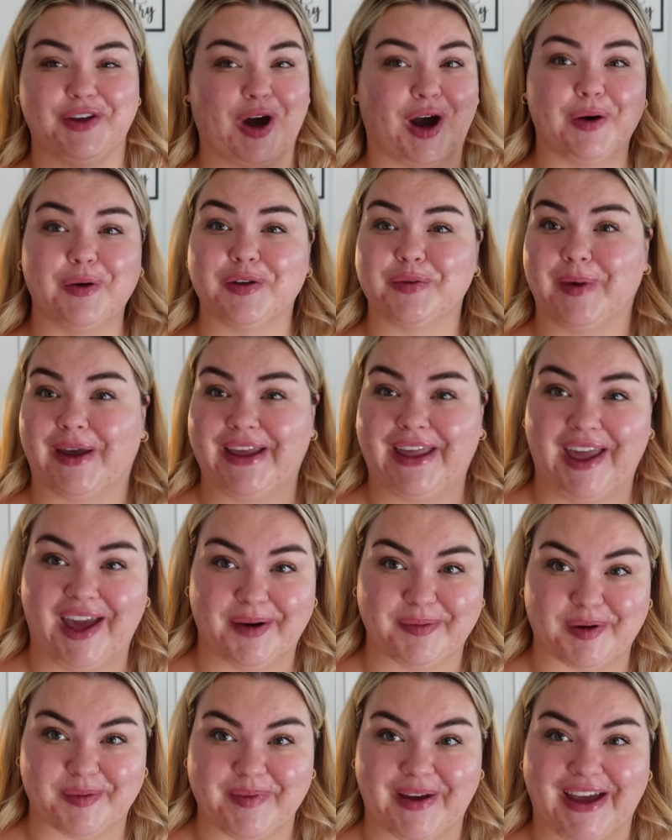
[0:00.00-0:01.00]
Yar was my
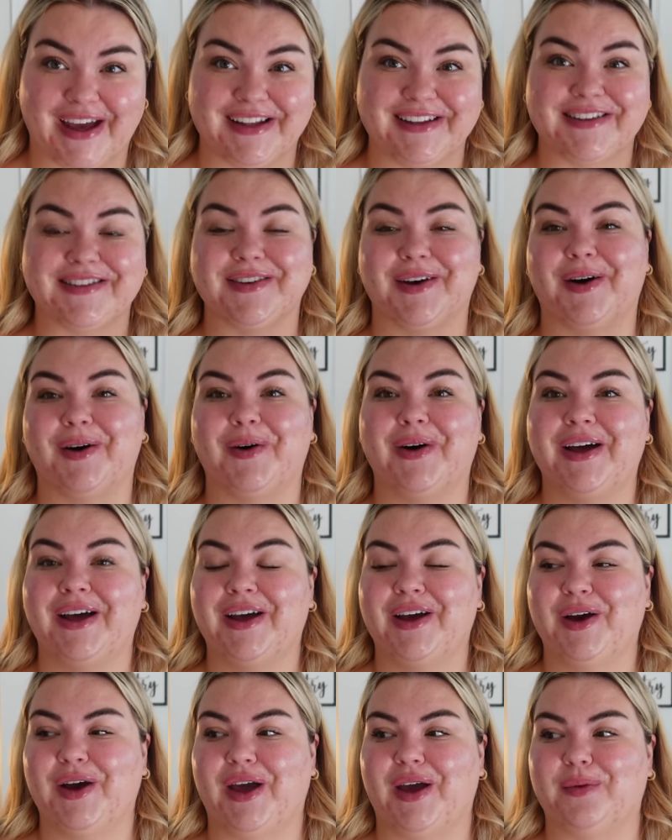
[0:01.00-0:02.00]
cameraman. So
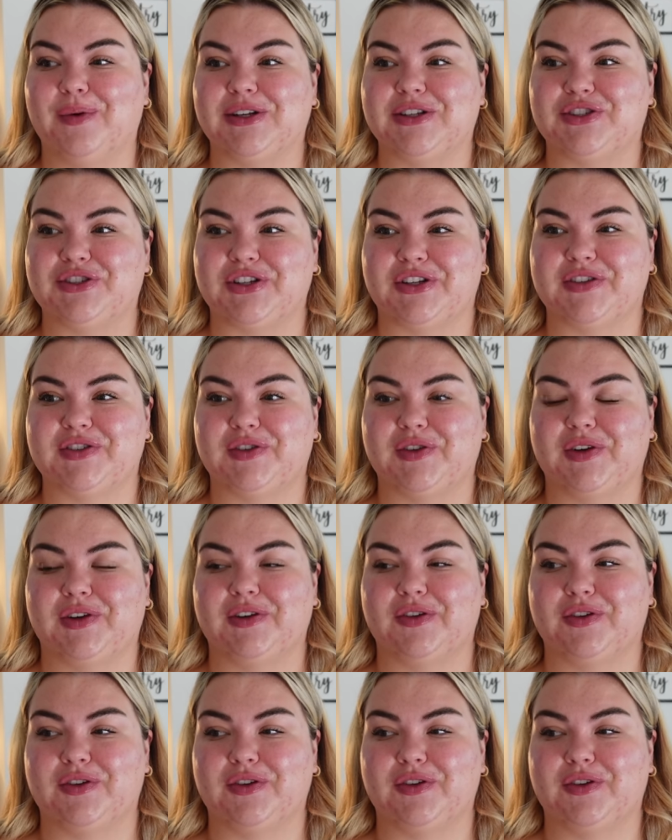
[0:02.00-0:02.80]
it was just